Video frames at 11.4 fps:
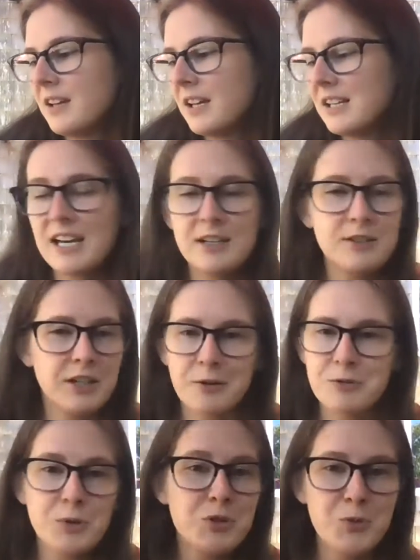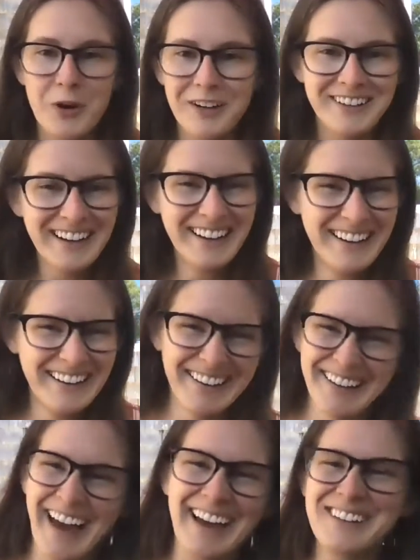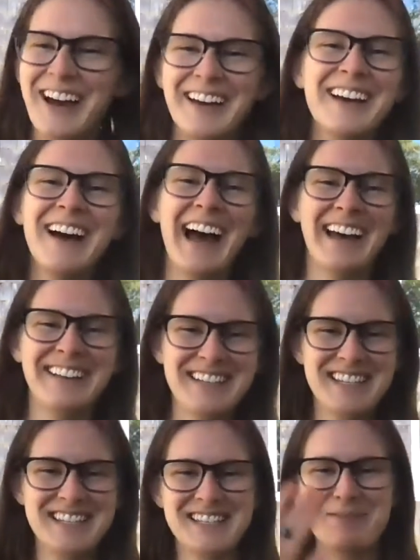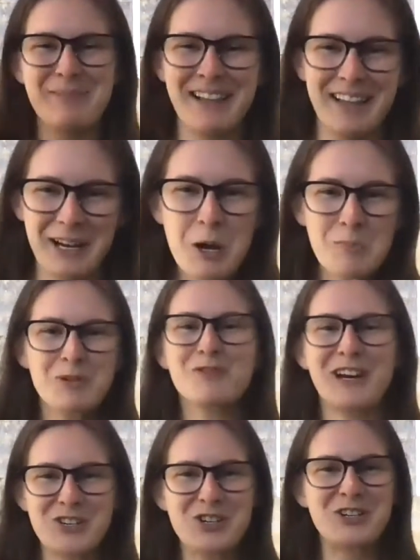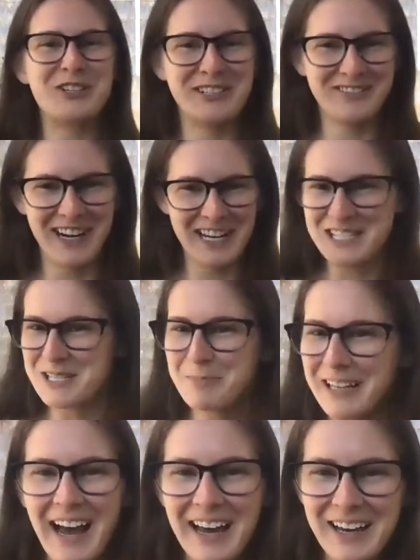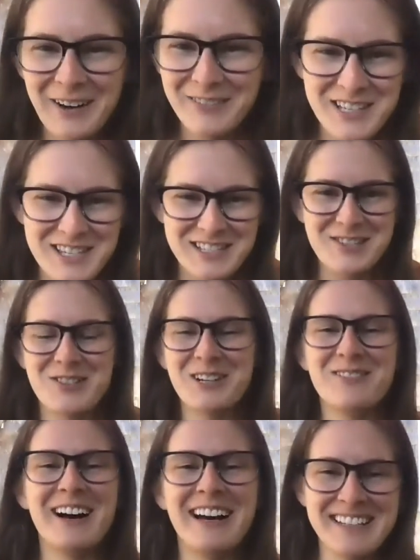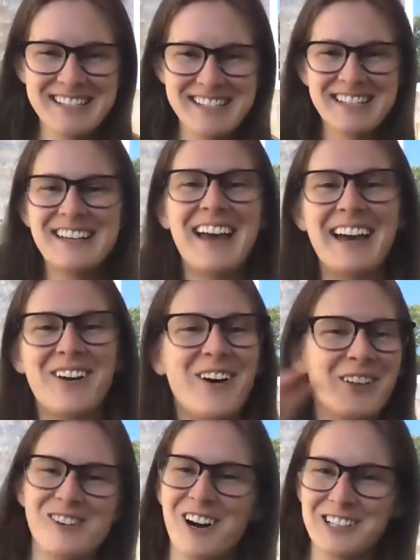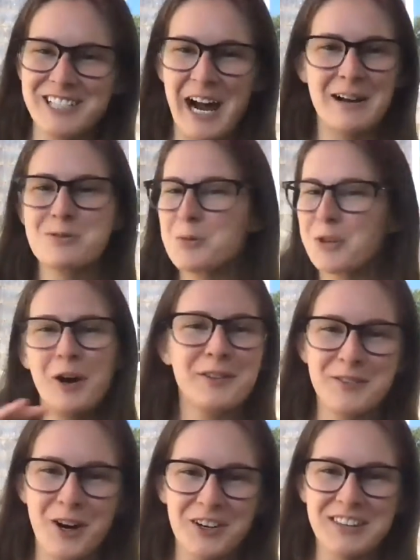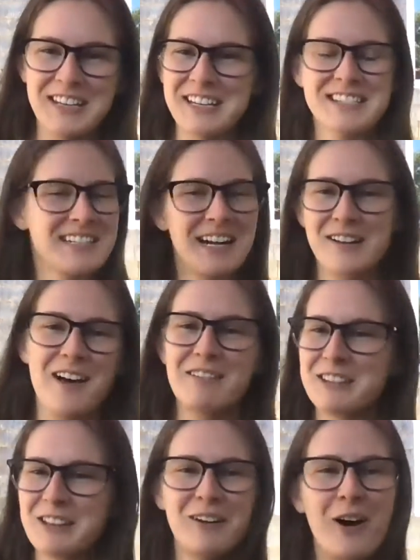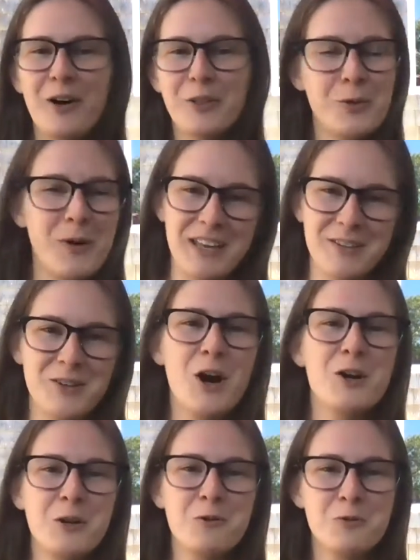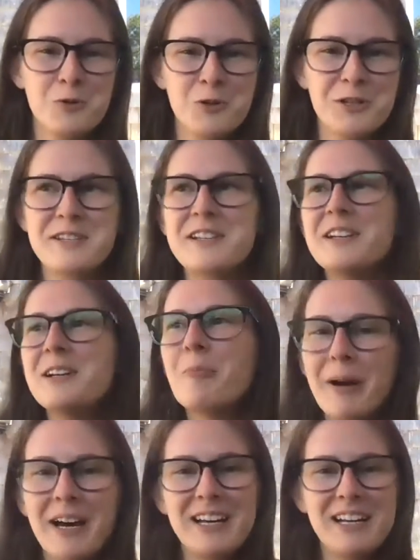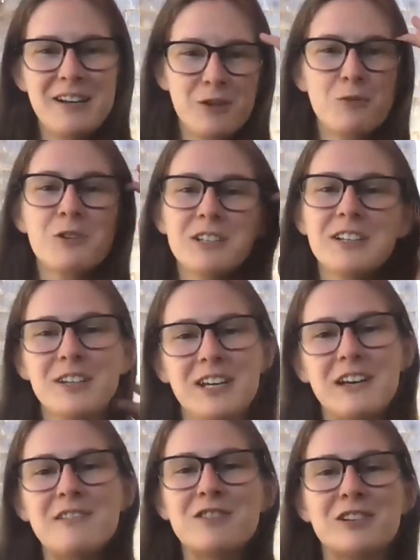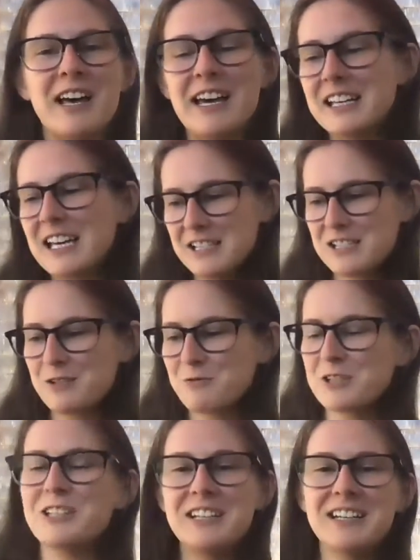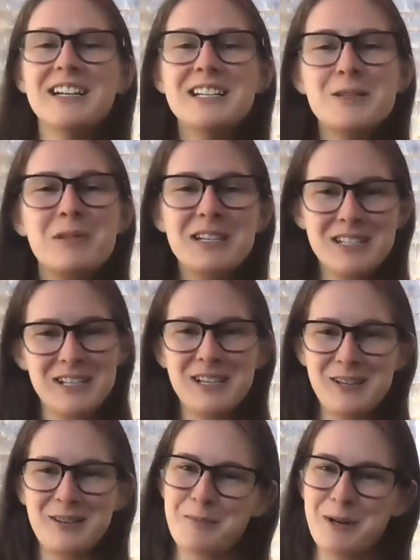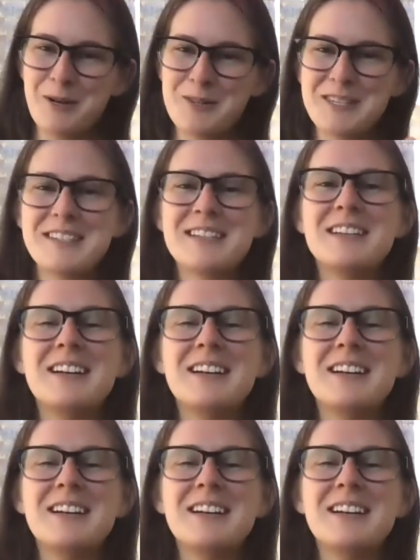Again, do what you want. This is just my like professional advice, but I obviously drink wines at all the wrong times with all the wrong things, and I love it all the way. There are no rules, but if you're really looking for like it to really speak to you the most,